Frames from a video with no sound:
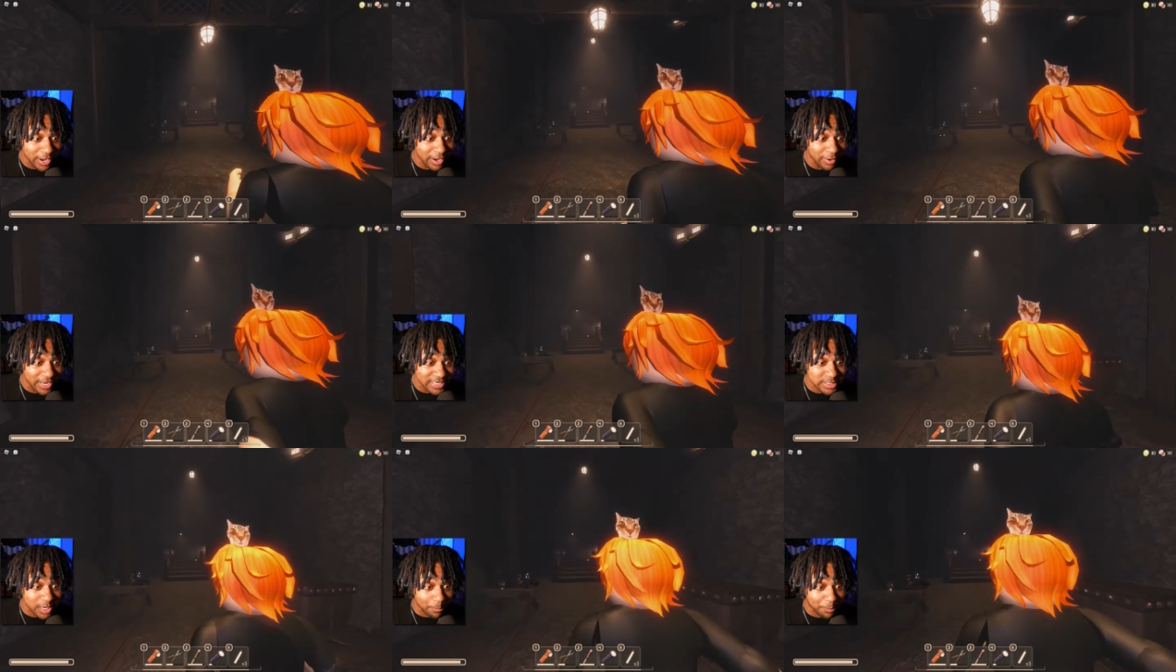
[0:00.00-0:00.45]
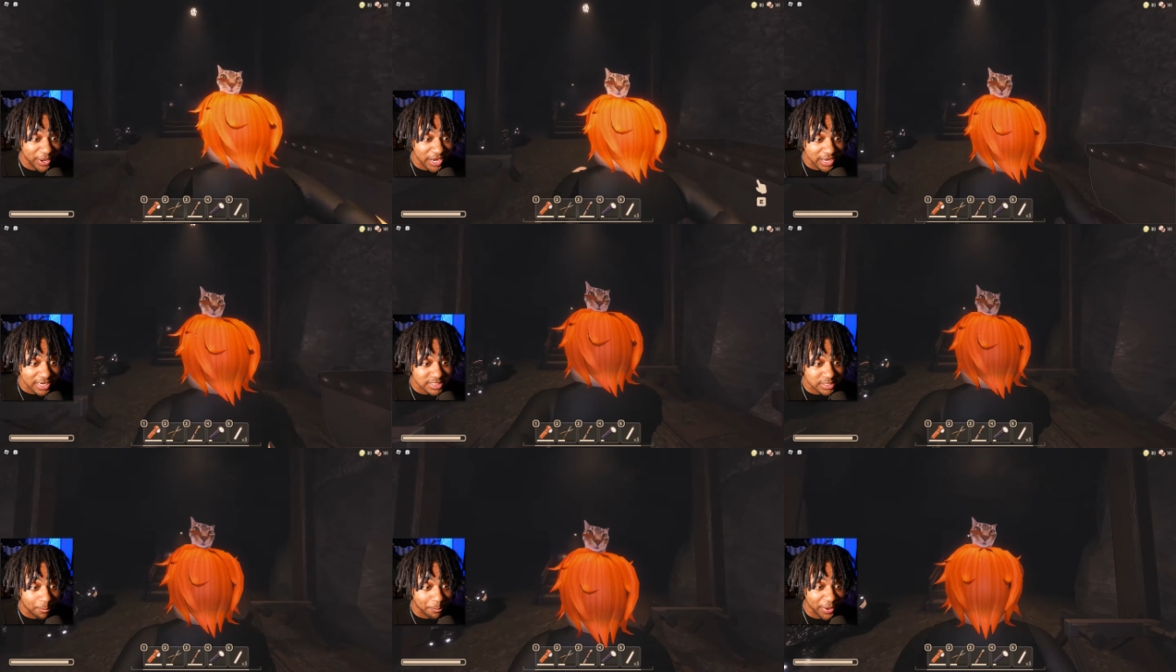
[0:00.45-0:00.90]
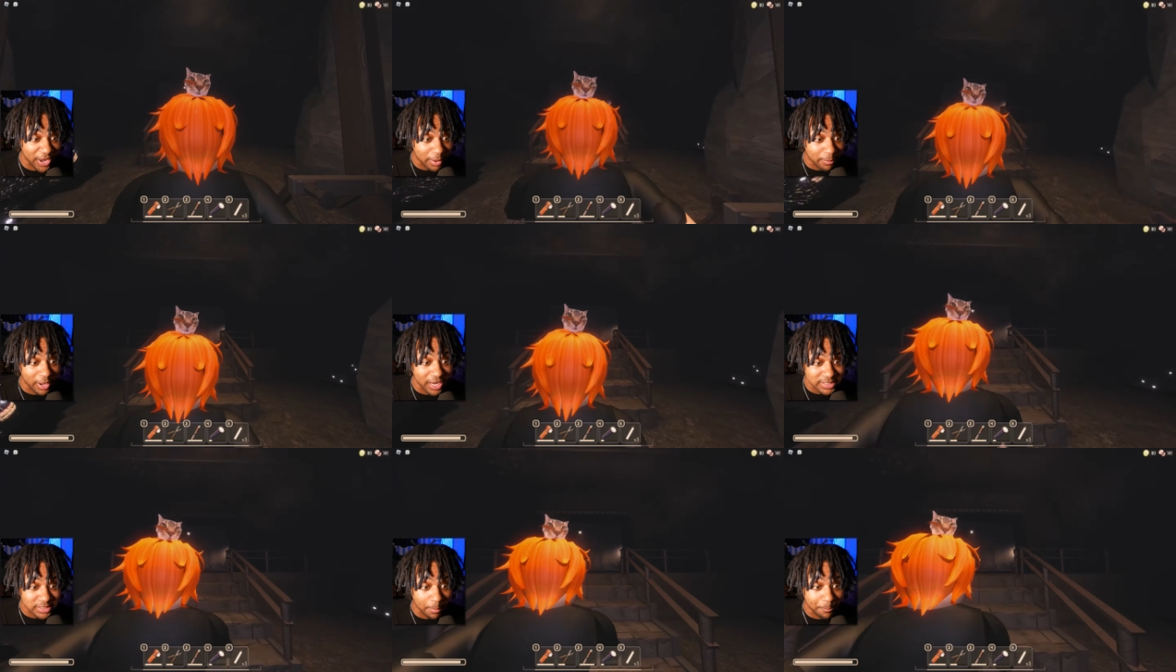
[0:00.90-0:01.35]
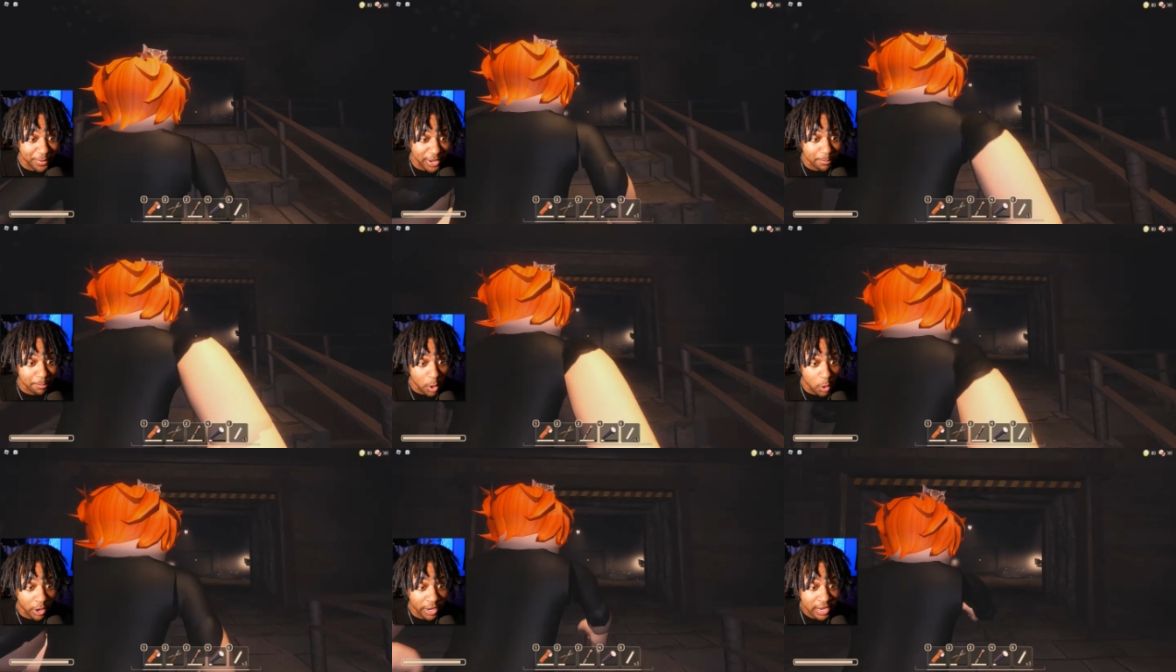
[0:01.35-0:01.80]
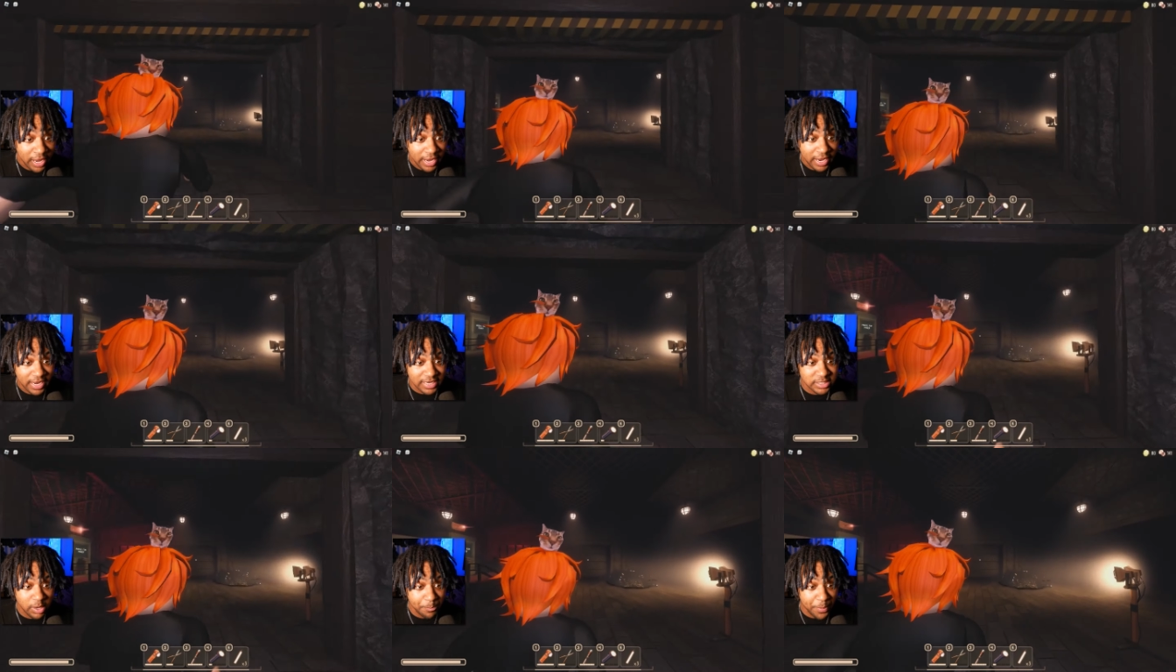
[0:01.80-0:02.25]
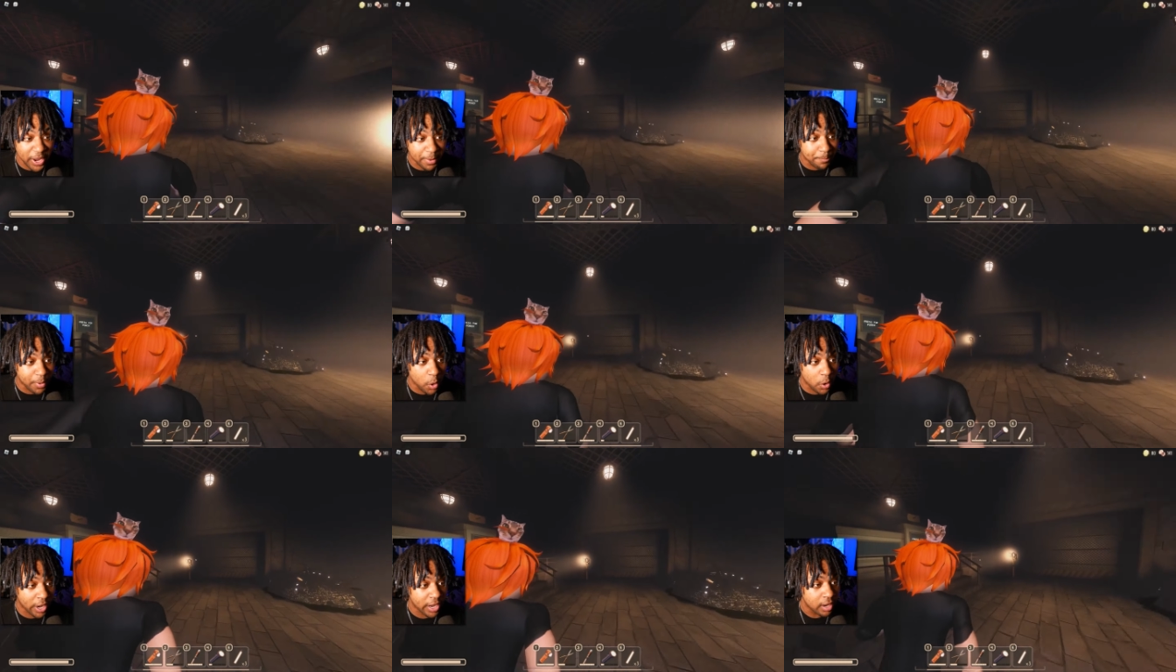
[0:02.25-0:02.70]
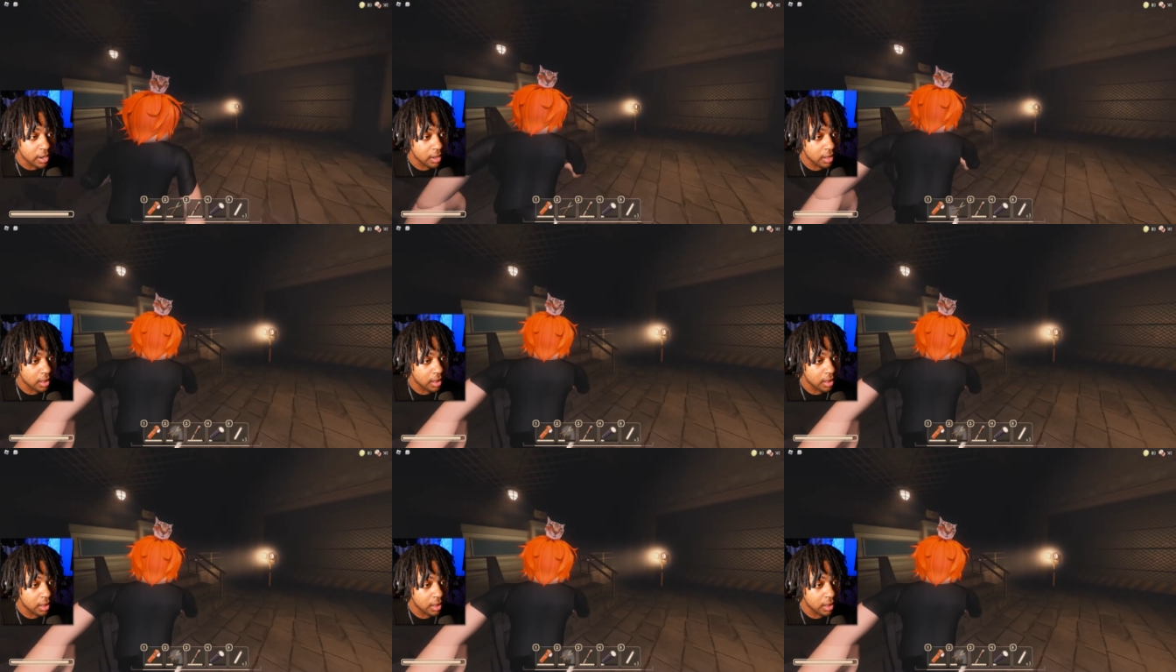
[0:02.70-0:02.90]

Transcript: It's a big, it's a big, it's a big boy! It's a big boy!